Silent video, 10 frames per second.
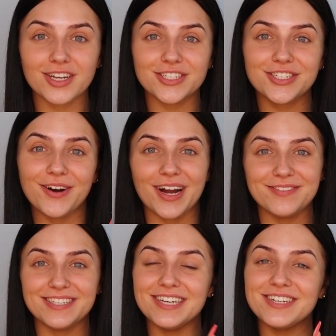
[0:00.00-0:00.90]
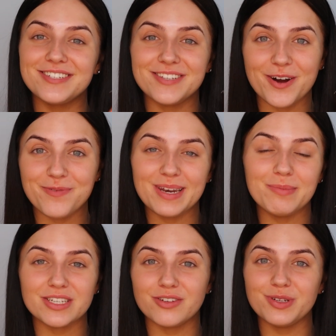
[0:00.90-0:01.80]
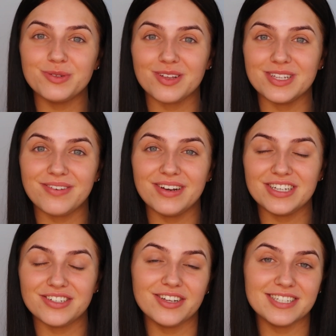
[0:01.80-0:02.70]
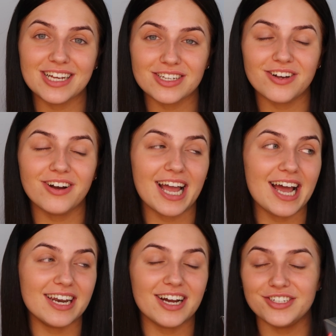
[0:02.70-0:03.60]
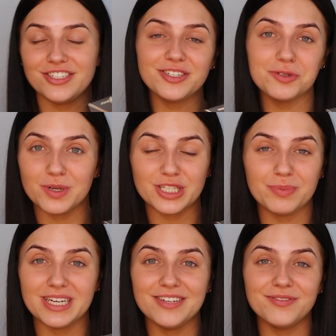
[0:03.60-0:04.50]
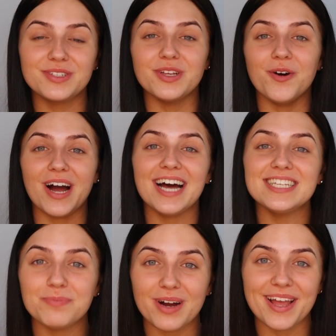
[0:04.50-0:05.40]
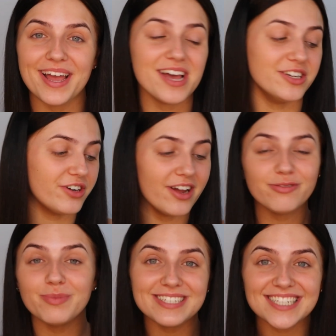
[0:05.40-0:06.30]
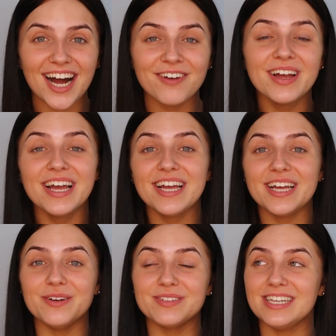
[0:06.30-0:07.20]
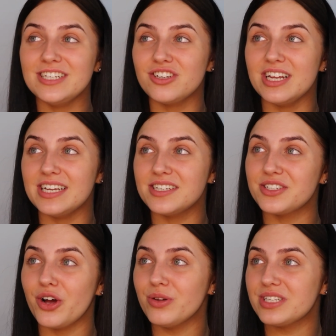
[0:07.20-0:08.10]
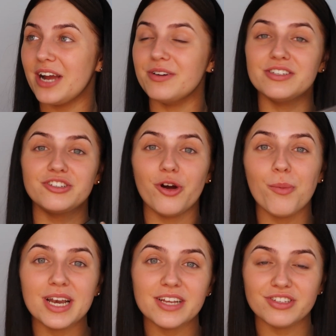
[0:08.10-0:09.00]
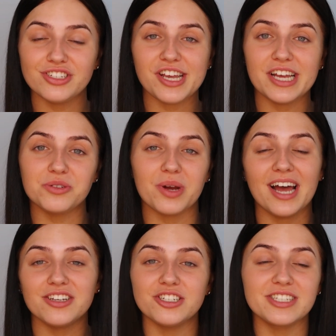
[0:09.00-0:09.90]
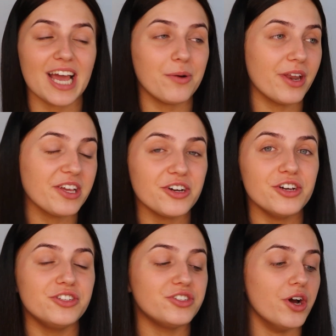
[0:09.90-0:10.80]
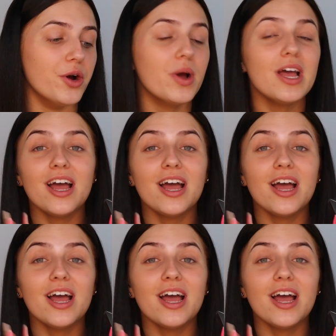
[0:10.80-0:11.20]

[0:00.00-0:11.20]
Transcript: So I've seen so many mixed reviews on this foundation on TikTok and I just don't know what to believe. So I had to buy it and try it for myself. It was literally sold out in so many of the shades, so I had to just get what I could. So